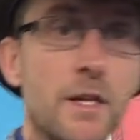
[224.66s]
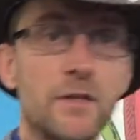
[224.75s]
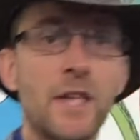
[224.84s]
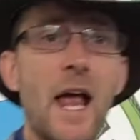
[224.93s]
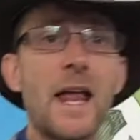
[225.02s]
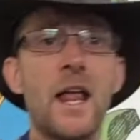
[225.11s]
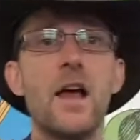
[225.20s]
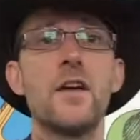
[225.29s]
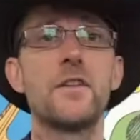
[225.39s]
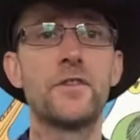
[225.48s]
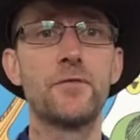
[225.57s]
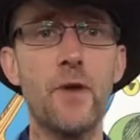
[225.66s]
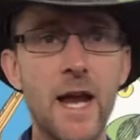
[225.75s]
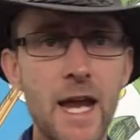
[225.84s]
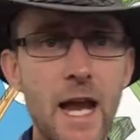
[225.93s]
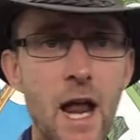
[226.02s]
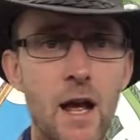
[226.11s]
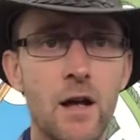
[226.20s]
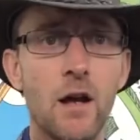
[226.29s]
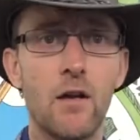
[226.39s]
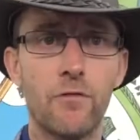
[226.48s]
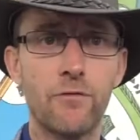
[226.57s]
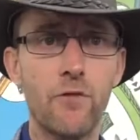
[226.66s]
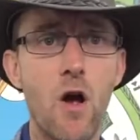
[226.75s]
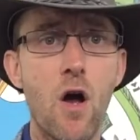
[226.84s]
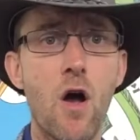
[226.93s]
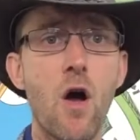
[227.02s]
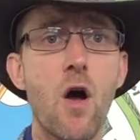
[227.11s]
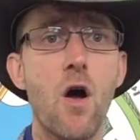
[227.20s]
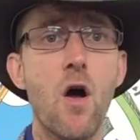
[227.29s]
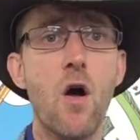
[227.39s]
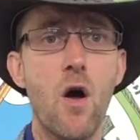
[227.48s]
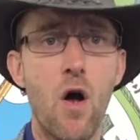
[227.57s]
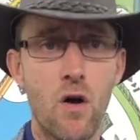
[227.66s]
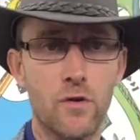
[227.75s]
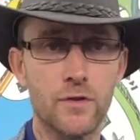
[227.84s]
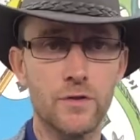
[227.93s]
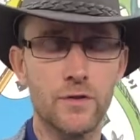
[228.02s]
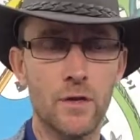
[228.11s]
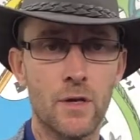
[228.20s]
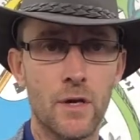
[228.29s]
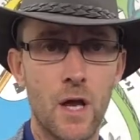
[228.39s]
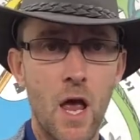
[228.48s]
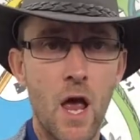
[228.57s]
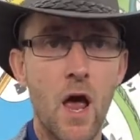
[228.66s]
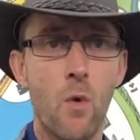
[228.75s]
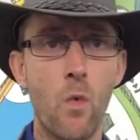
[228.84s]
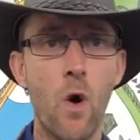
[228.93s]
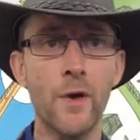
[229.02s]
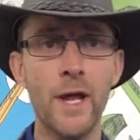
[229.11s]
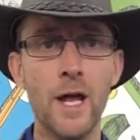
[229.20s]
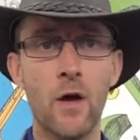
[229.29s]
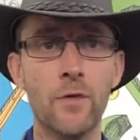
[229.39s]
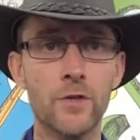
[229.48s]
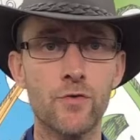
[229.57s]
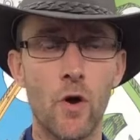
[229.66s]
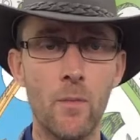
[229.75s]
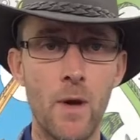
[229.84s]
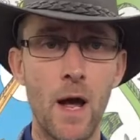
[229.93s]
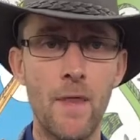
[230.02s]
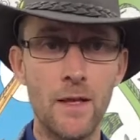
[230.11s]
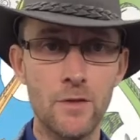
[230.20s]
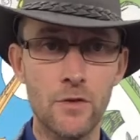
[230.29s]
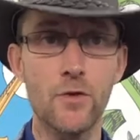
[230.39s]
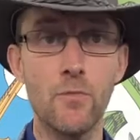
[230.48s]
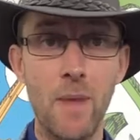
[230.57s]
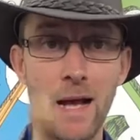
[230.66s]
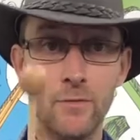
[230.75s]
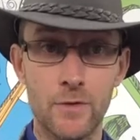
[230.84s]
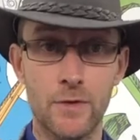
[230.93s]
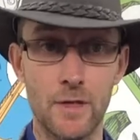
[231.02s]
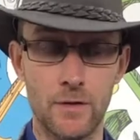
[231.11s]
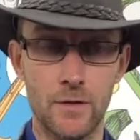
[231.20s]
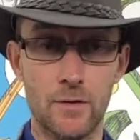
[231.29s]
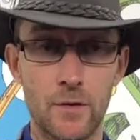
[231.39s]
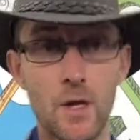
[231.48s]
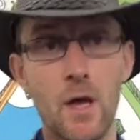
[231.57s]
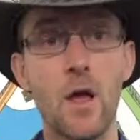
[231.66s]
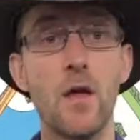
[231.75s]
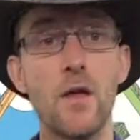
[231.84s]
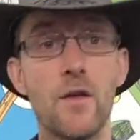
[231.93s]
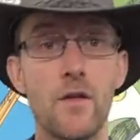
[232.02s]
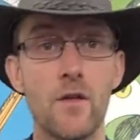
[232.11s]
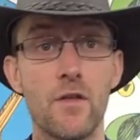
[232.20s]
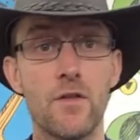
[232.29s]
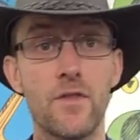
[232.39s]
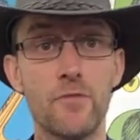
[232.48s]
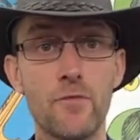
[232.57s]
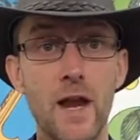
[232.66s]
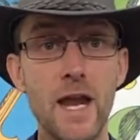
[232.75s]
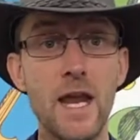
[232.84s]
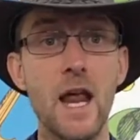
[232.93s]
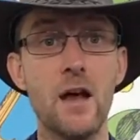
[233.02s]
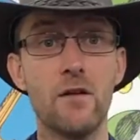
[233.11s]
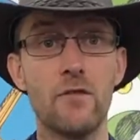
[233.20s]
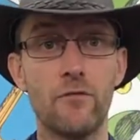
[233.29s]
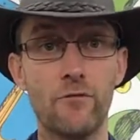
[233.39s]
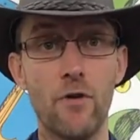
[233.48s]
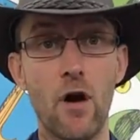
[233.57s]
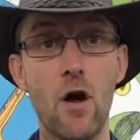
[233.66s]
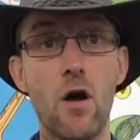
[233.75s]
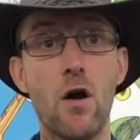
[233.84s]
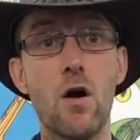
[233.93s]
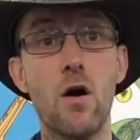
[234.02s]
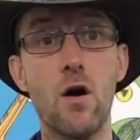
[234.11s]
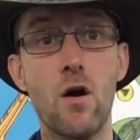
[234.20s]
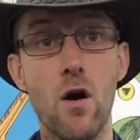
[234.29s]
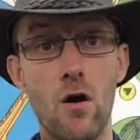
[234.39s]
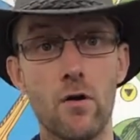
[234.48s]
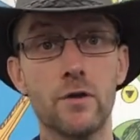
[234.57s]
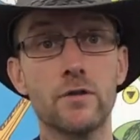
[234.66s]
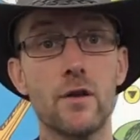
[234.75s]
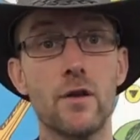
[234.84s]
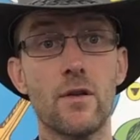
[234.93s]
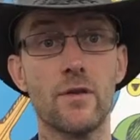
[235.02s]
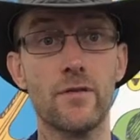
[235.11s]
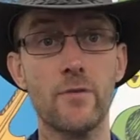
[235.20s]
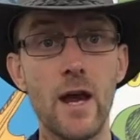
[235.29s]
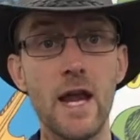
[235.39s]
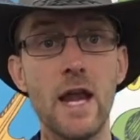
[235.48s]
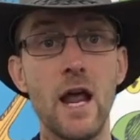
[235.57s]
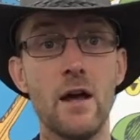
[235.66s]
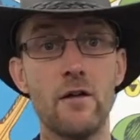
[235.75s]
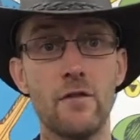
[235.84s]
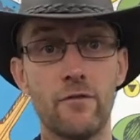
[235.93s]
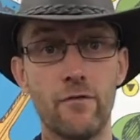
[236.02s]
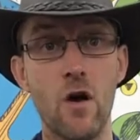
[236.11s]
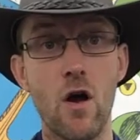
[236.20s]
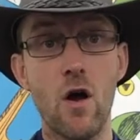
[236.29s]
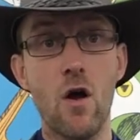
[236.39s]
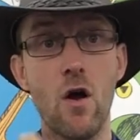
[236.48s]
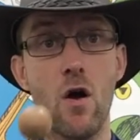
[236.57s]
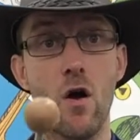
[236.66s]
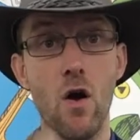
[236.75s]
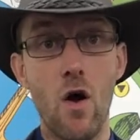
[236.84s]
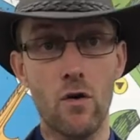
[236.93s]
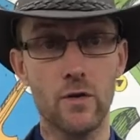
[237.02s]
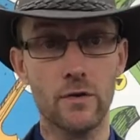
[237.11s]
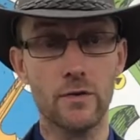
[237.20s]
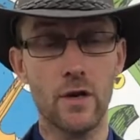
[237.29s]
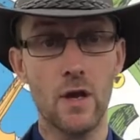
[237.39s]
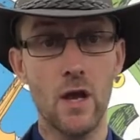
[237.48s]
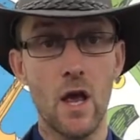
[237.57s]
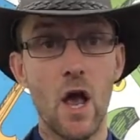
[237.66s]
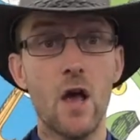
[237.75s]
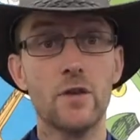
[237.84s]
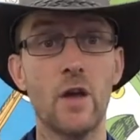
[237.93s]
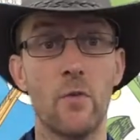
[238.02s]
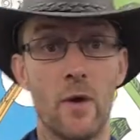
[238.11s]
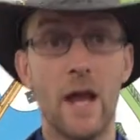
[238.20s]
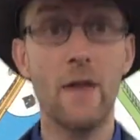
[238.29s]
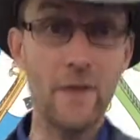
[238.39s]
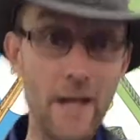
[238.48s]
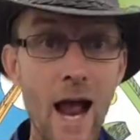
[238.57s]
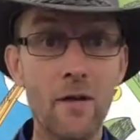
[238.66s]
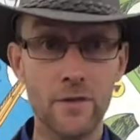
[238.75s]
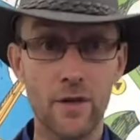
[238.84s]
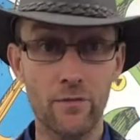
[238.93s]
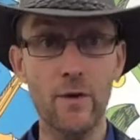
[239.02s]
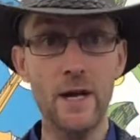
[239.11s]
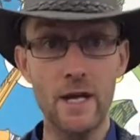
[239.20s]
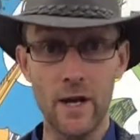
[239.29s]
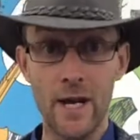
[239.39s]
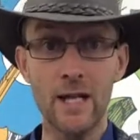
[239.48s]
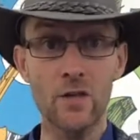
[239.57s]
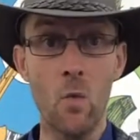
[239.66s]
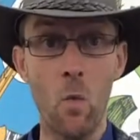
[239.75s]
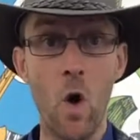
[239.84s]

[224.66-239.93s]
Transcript: You say 3 frogs. 1 hit on the drum and then 2 bounces. 3 frogs. 3 frogs. So if you count to 3, you're going to hit on